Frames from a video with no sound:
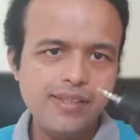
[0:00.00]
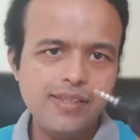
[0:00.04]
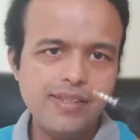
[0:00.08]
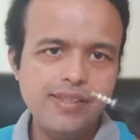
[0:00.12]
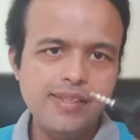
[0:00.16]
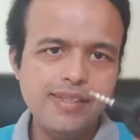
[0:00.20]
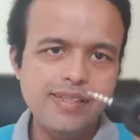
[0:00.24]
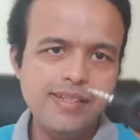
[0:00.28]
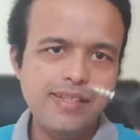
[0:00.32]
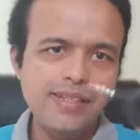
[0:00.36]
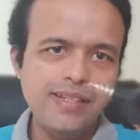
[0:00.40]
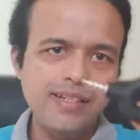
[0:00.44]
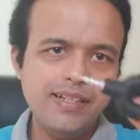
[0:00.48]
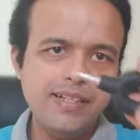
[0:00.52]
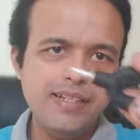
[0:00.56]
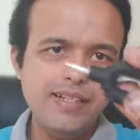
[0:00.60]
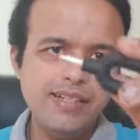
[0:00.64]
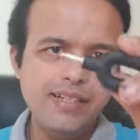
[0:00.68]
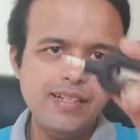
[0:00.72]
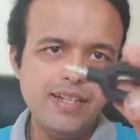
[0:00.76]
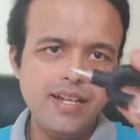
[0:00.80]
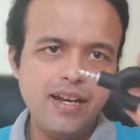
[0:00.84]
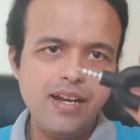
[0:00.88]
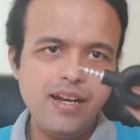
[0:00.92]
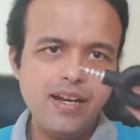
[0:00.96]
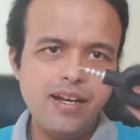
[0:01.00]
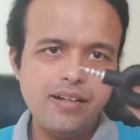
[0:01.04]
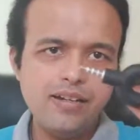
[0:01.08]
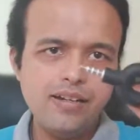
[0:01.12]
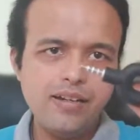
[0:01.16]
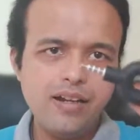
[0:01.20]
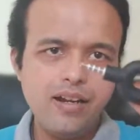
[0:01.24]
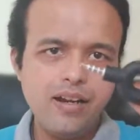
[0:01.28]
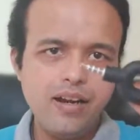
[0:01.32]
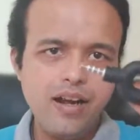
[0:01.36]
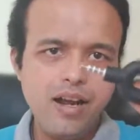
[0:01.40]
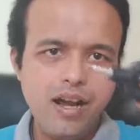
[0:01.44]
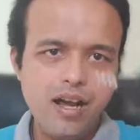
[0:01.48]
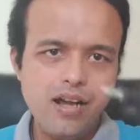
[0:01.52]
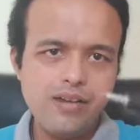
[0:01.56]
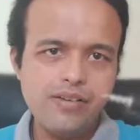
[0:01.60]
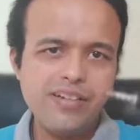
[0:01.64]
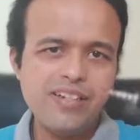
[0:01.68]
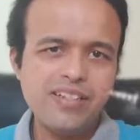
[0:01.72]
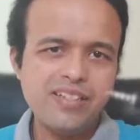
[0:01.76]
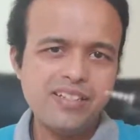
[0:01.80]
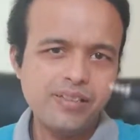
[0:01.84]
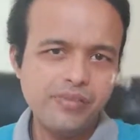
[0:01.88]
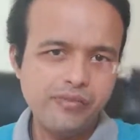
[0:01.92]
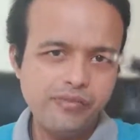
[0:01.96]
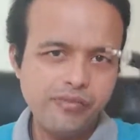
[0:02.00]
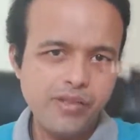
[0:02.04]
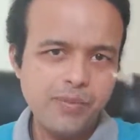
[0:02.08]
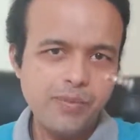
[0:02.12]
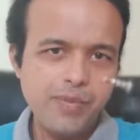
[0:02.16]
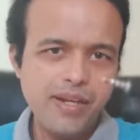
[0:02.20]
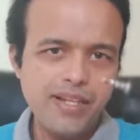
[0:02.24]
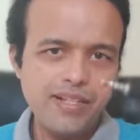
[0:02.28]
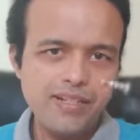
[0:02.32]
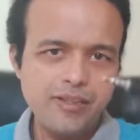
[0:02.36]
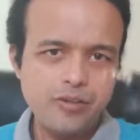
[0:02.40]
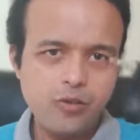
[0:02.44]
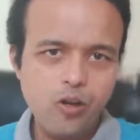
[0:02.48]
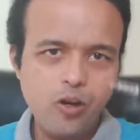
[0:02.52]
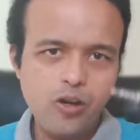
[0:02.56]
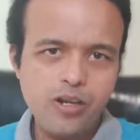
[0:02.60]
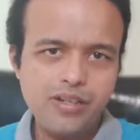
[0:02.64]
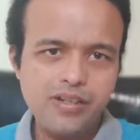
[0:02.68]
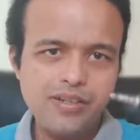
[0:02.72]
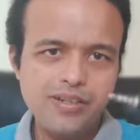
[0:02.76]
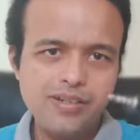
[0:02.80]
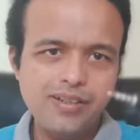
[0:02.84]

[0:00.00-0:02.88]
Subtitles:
the TRRS female socket,